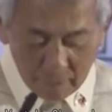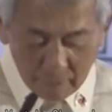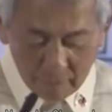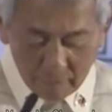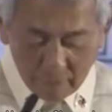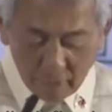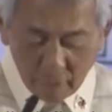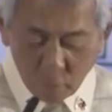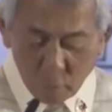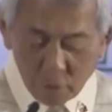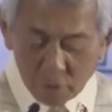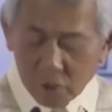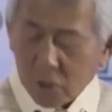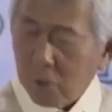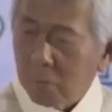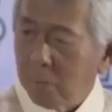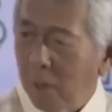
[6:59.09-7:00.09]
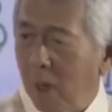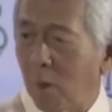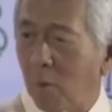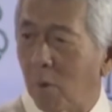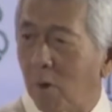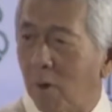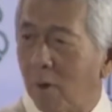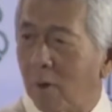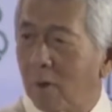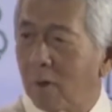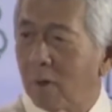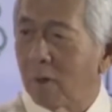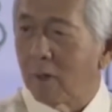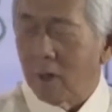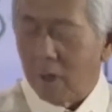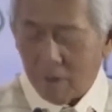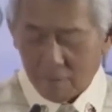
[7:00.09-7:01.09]
There was power
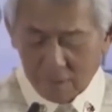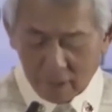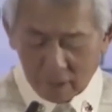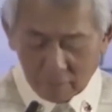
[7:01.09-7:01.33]
in that